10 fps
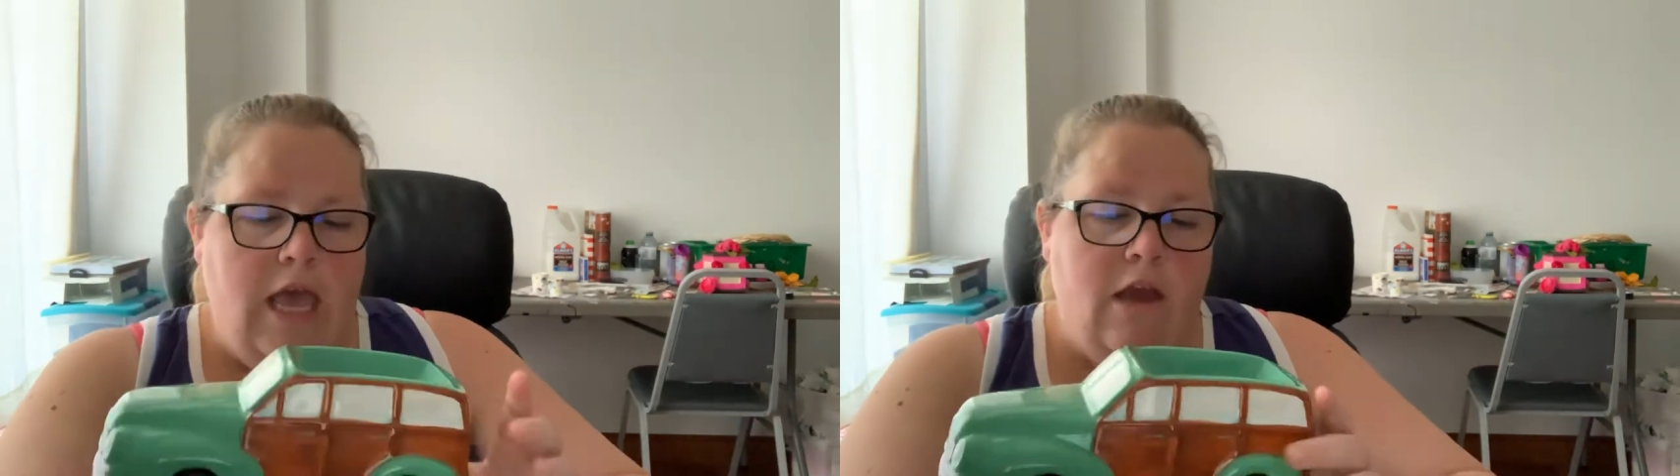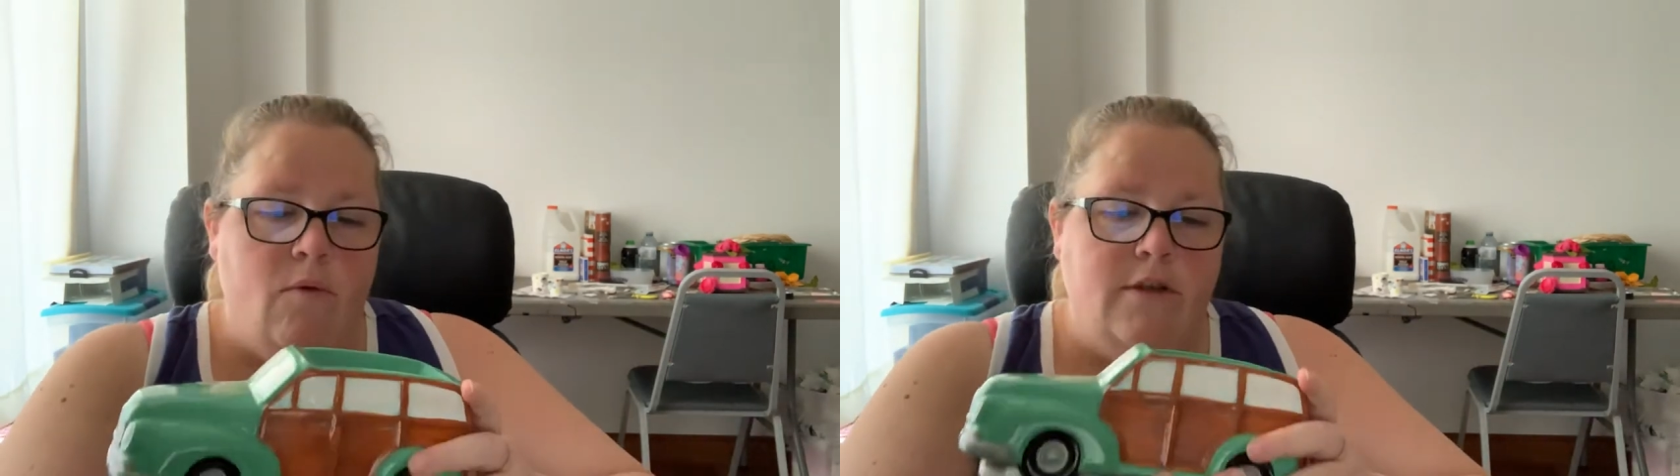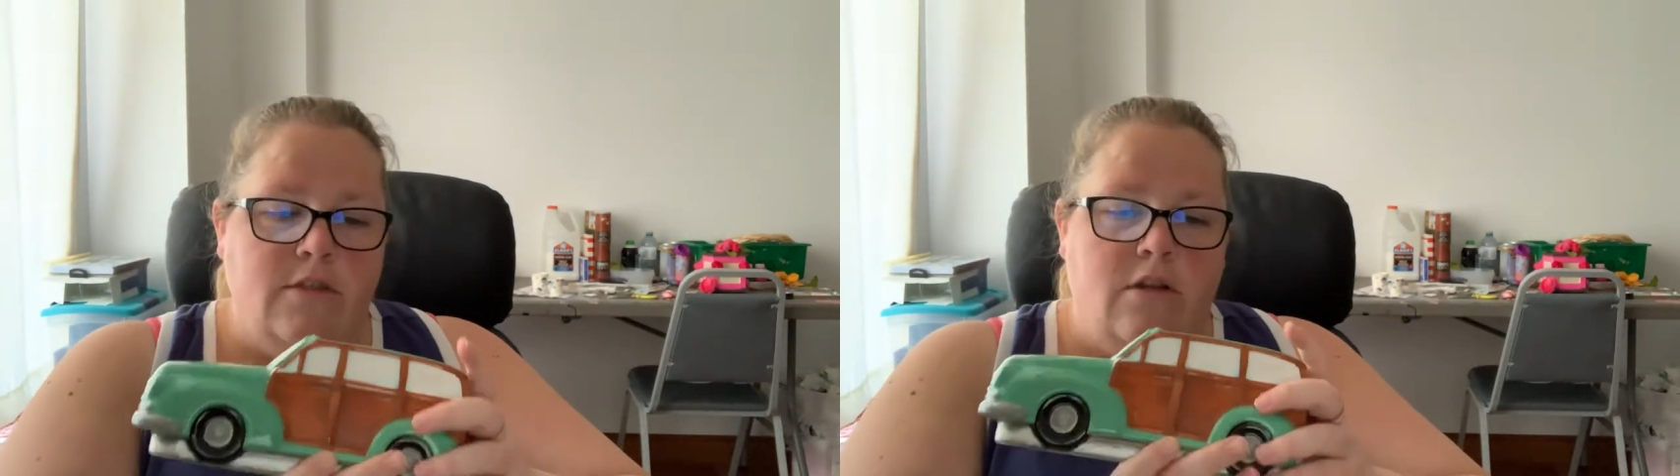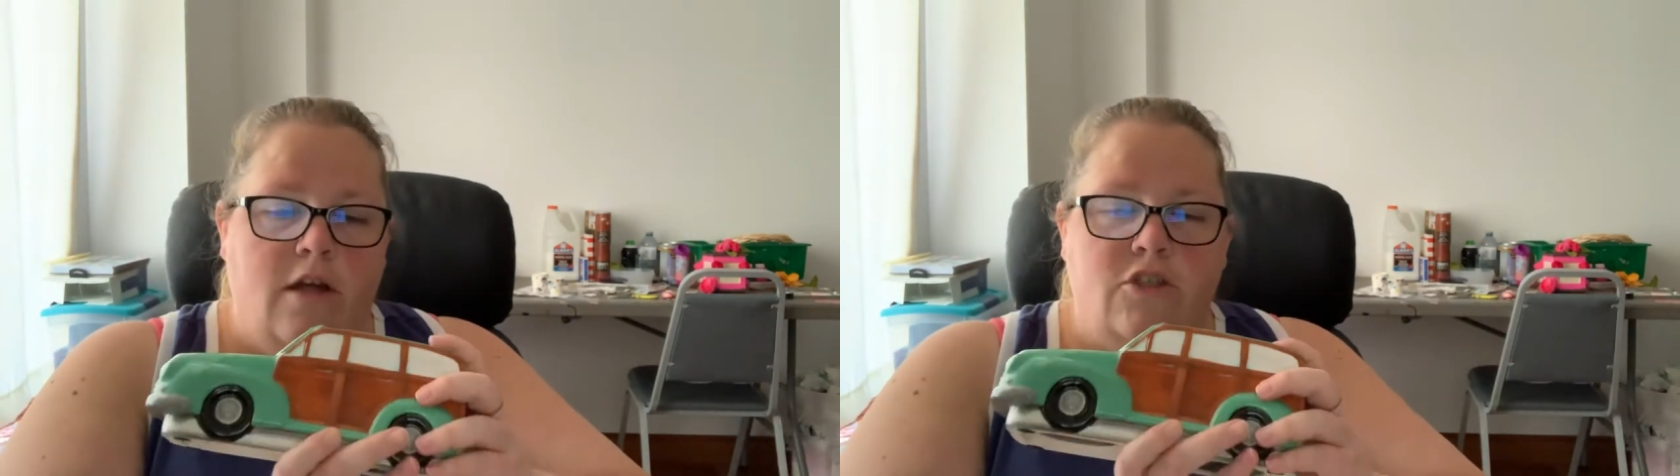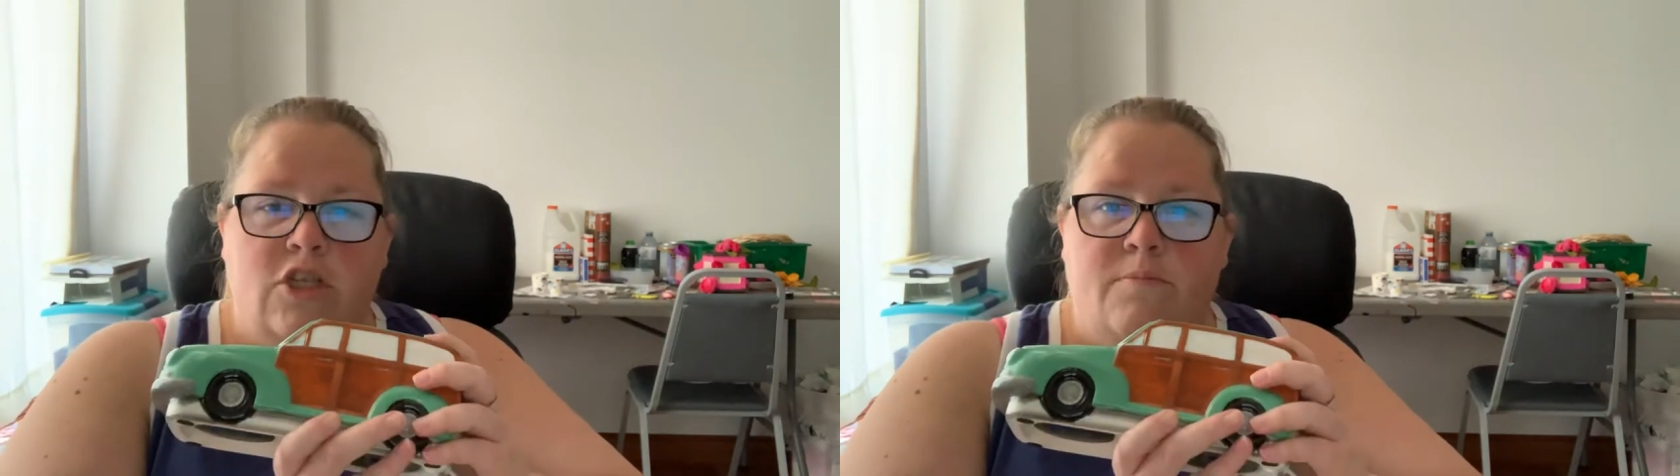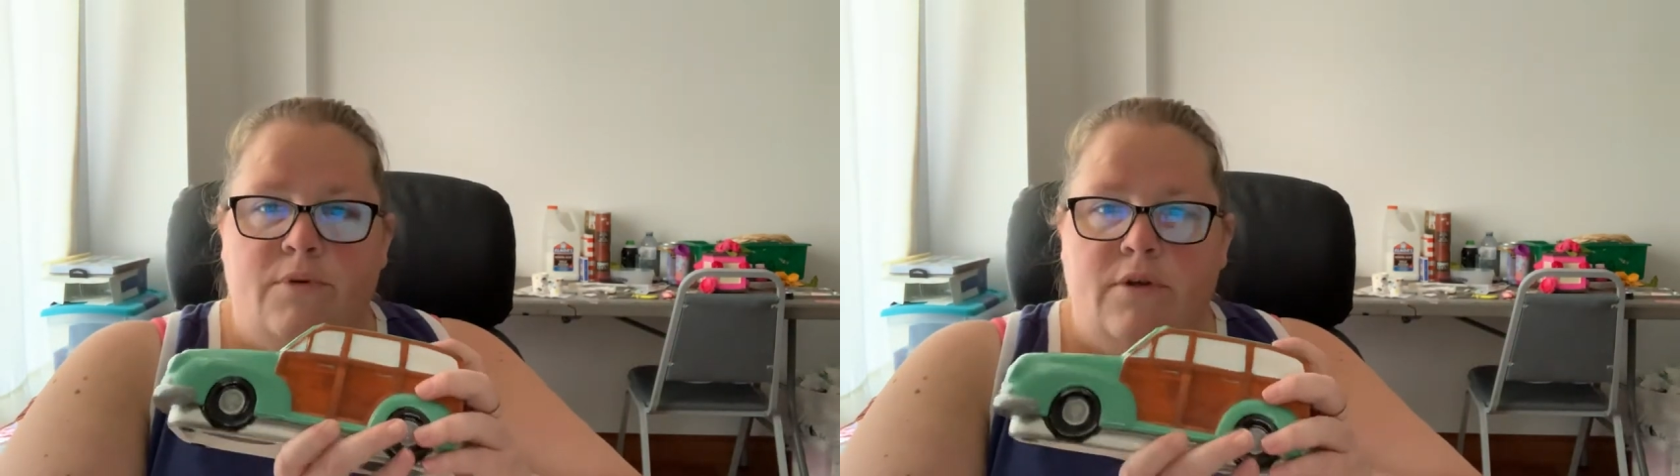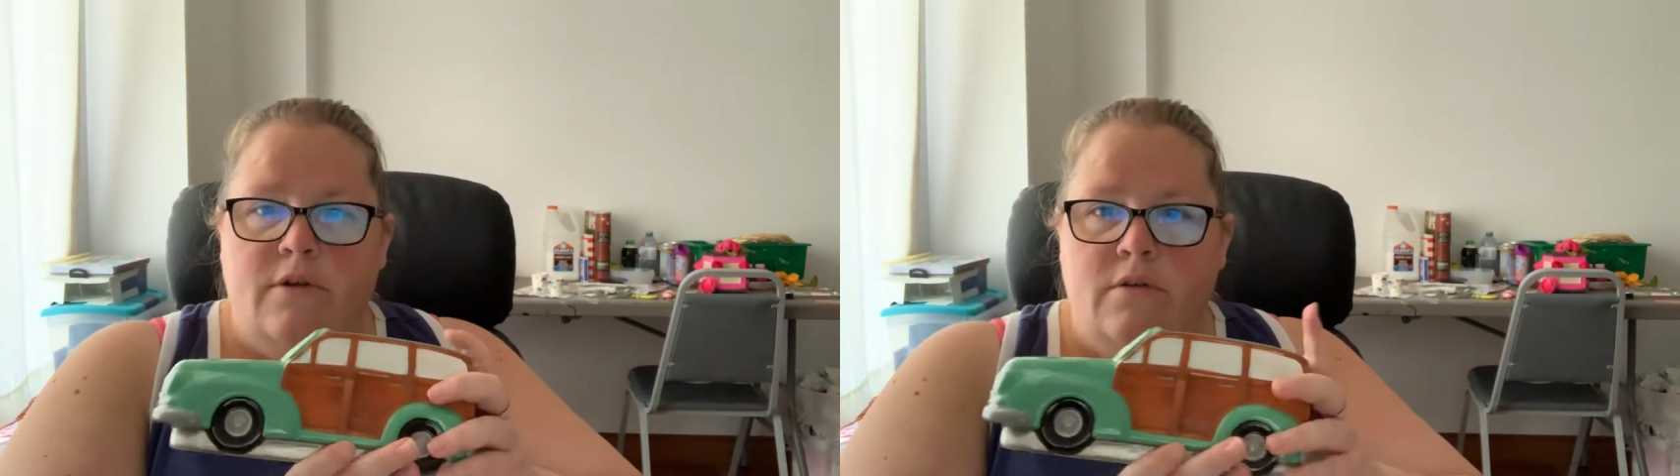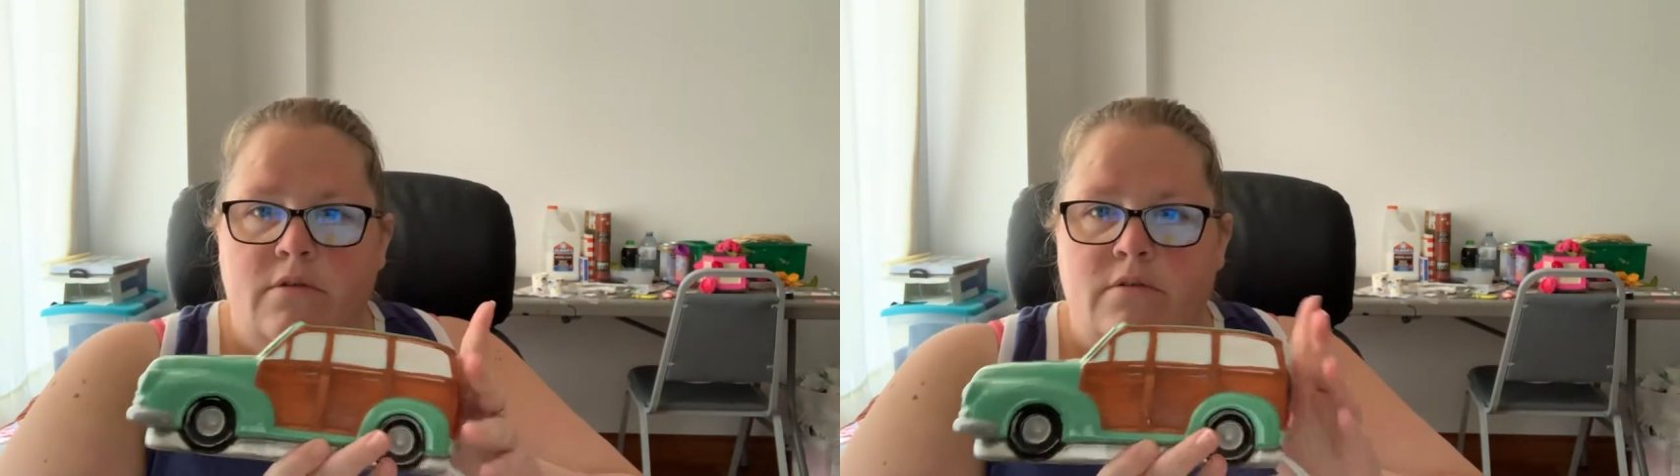it was a lot cheaper